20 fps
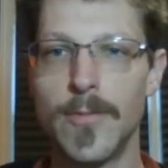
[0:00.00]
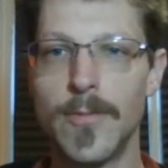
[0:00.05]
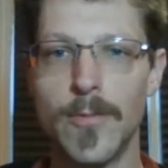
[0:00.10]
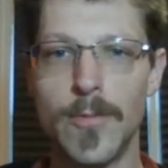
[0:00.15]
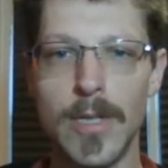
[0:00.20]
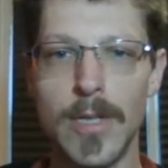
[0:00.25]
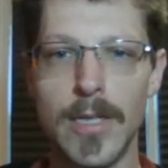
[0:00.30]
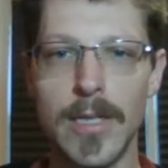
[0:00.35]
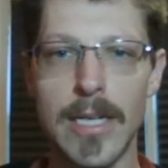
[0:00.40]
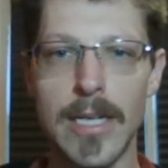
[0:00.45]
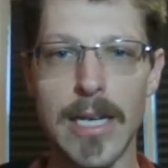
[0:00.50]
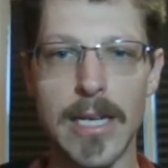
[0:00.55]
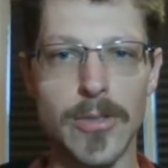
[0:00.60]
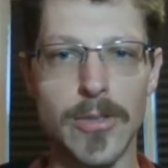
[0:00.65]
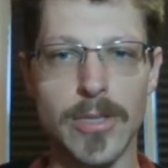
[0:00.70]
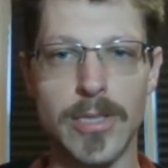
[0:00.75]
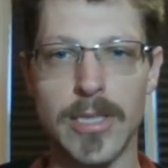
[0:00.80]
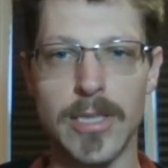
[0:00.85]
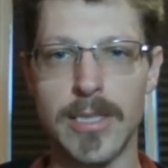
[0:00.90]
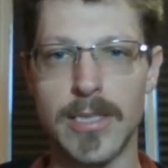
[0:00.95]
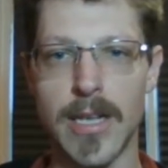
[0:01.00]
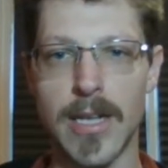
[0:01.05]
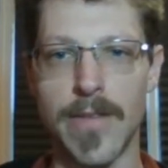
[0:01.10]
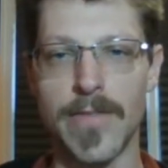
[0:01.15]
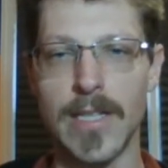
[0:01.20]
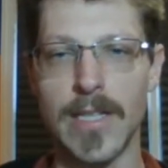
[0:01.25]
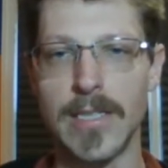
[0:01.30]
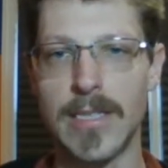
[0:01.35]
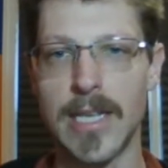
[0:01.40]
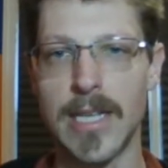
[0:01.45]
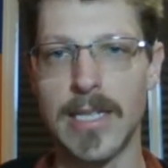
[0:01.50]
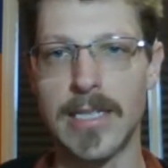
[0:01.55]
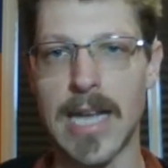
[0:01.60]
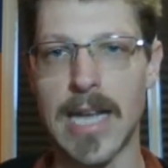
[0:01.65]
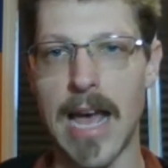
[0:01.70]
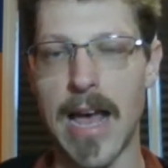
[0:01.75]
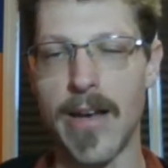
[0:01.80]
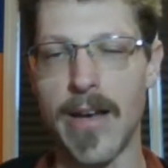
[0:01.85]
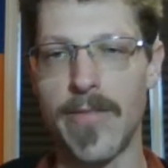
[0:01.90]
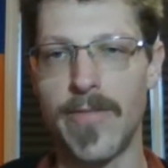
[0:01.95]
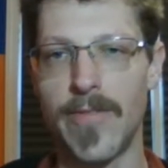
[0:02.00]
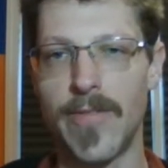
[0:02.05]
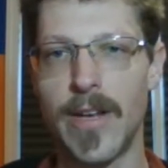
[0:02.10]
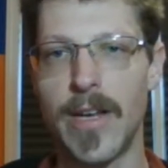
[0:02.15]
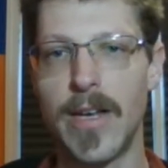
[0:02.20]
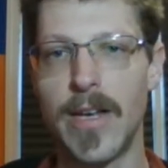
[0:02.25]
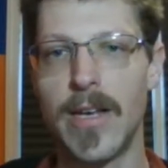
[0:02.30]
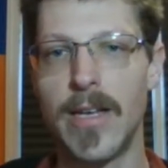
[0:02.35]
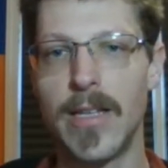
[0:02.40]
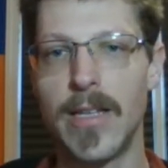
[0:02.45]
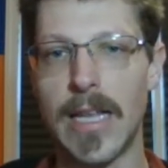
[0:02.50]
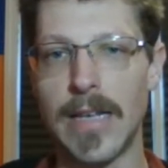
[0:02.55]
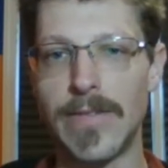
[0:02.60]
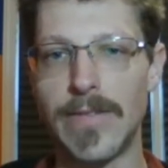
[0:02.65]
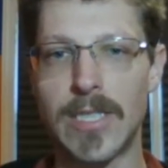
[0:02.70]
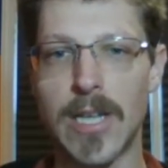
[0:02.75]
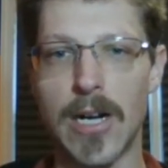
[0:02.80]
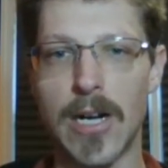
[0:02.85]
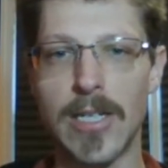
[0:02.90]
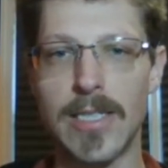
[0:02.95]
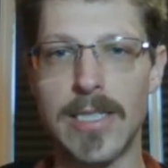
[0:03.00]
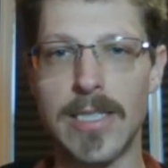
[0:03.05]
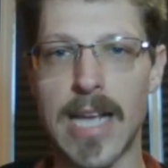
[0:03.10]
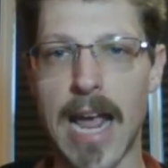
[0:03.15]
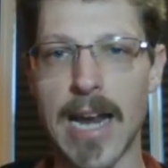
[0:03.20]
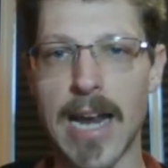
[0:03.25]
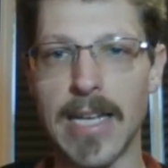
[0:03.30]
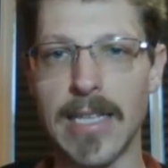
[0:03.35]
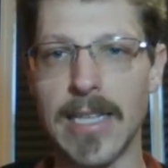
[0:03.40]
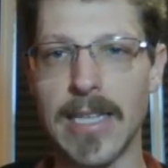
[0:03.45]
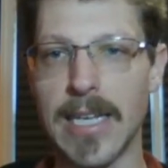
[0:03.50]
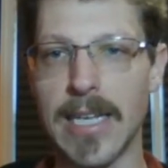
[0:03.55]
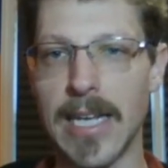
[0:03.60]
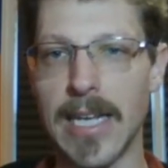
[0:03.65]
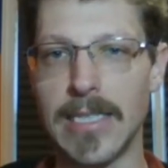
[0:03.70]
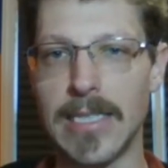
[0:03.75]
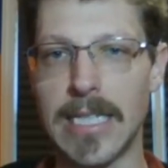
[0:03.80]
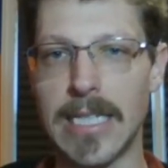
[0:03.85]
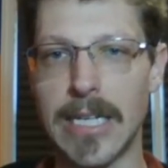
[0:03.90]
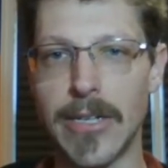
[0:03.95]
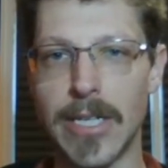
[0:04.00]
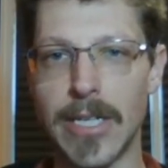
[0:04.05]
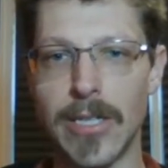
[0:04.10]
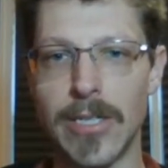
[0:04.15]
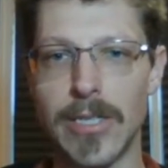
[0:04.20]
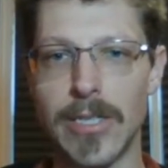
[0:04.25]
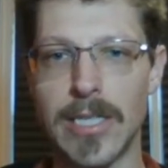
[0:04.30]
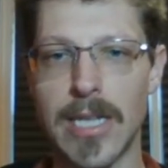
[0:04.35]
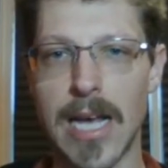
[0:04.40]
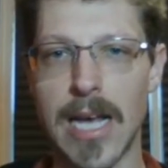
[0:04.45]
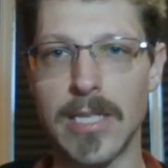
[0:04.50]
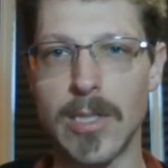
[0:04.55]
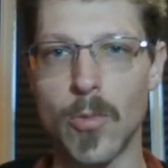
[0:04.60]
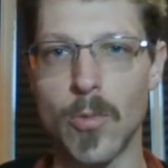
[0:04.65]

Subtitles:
Really interesting stuff. These things they've started scanning the interiors as